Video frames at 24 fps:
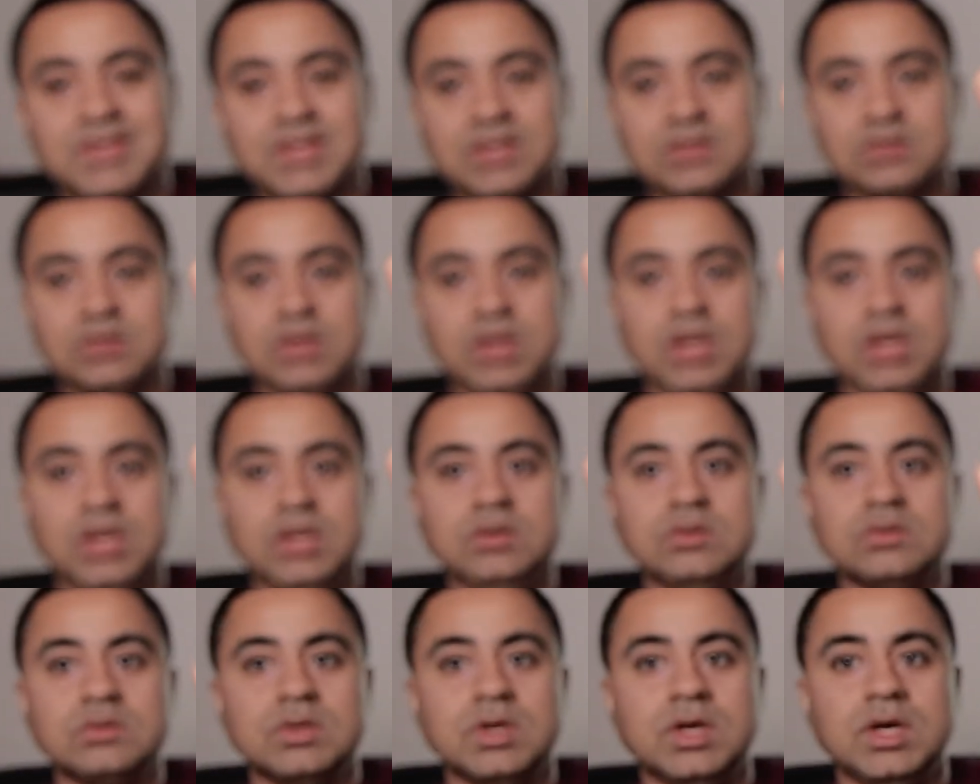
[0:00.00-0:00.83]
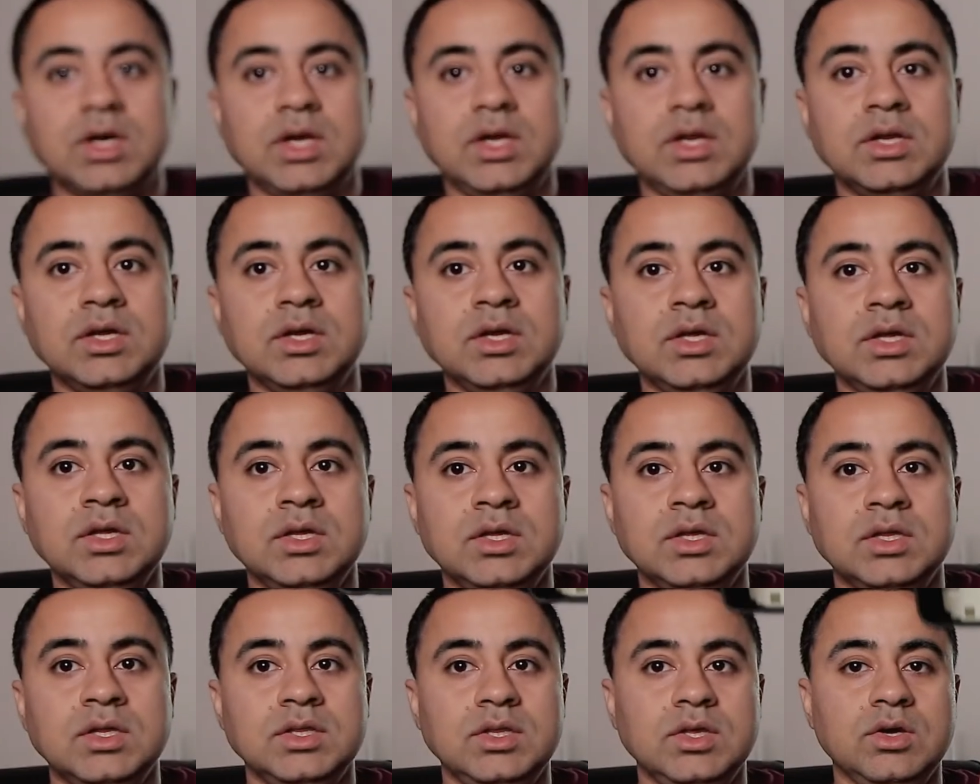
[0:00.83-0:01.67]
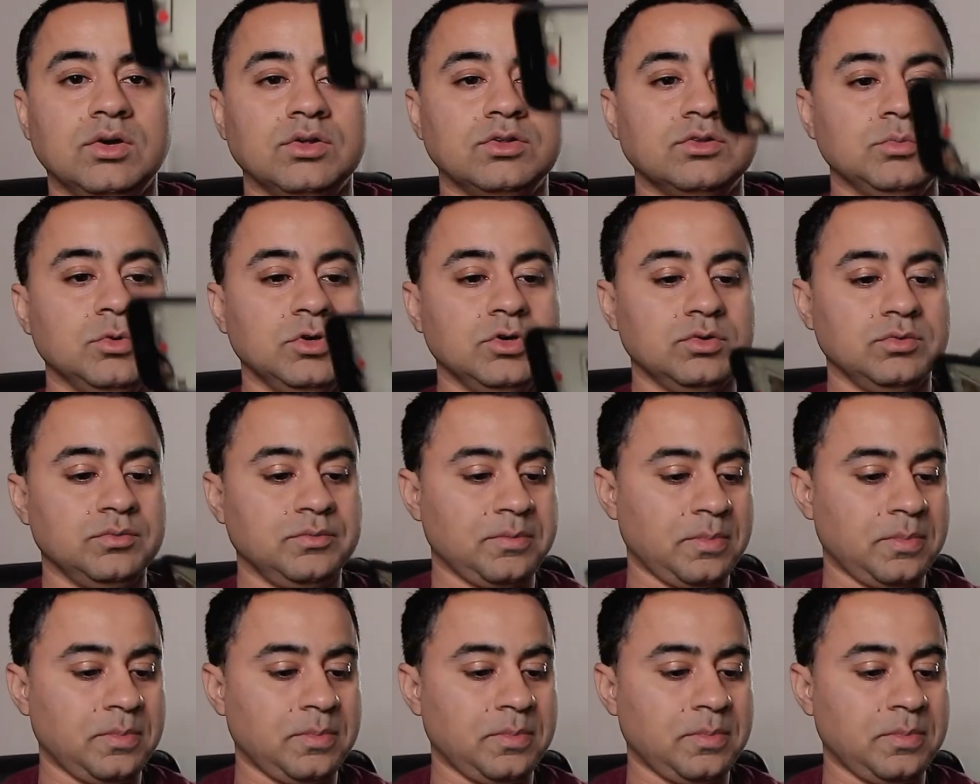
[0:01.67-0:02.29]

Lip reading: that's inside the Osmo.